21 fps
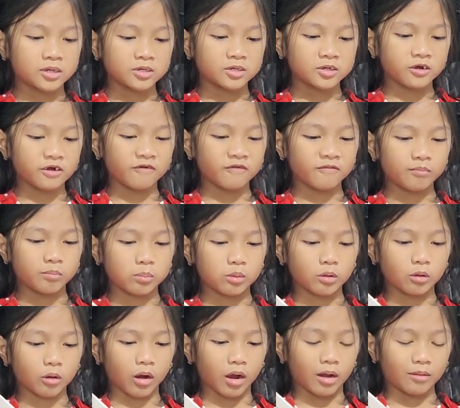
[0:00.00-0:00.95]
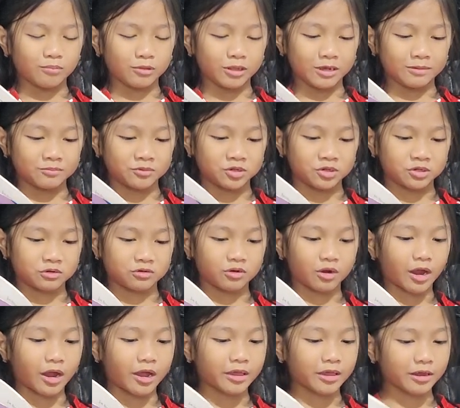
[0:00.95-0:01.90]
Solve problems.
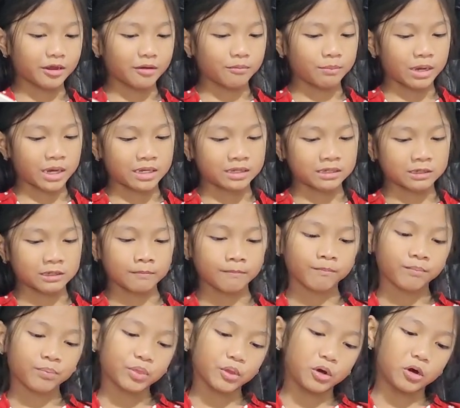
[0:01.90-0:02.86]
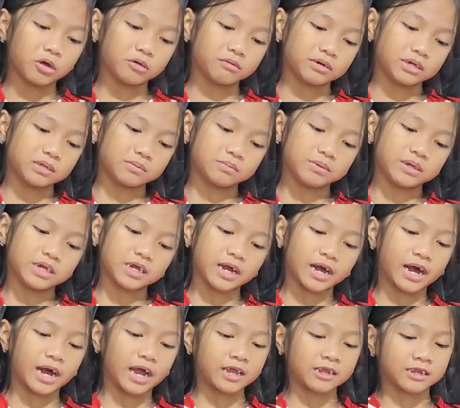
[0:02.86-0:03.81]
Try your best. Always be
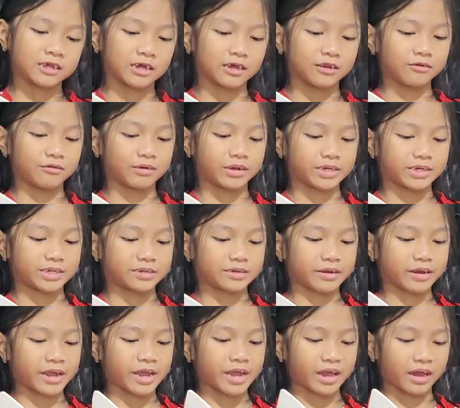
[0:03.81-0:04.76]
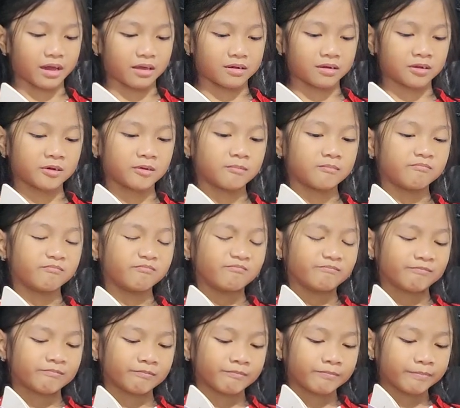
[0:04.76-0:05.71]
kind and raise your hand.
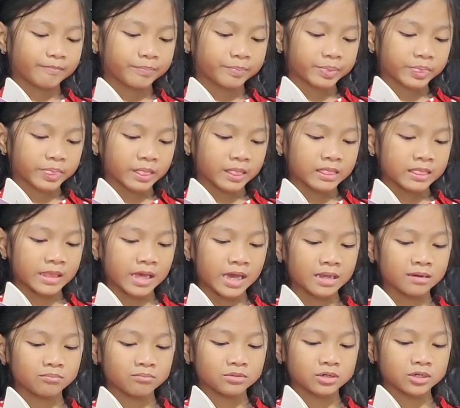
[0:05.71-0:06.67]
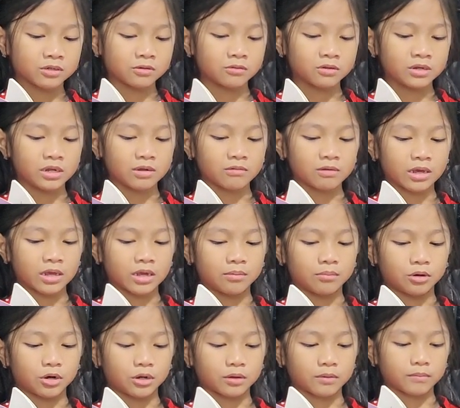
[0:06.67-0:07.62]
Then Miss Hooty read a
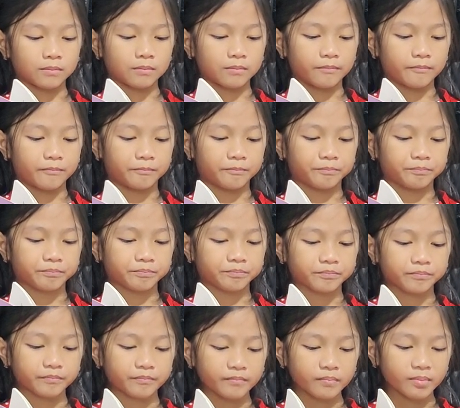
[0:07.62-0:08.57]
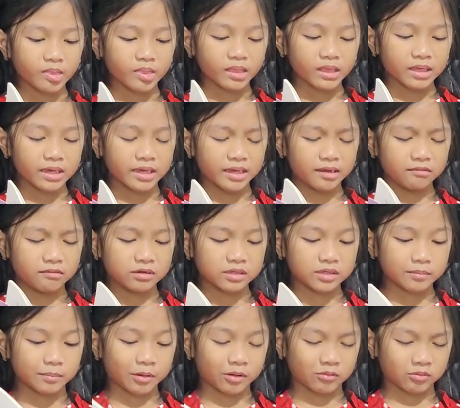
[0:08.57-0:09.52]
book. It
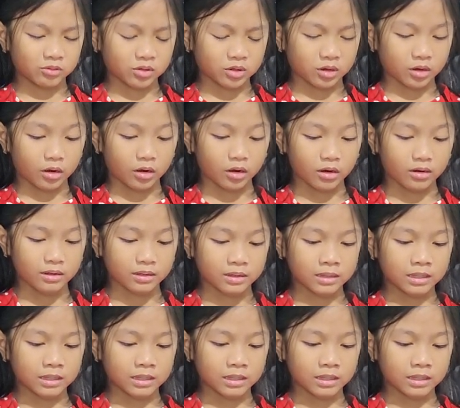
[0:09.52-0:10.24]
was about Carl,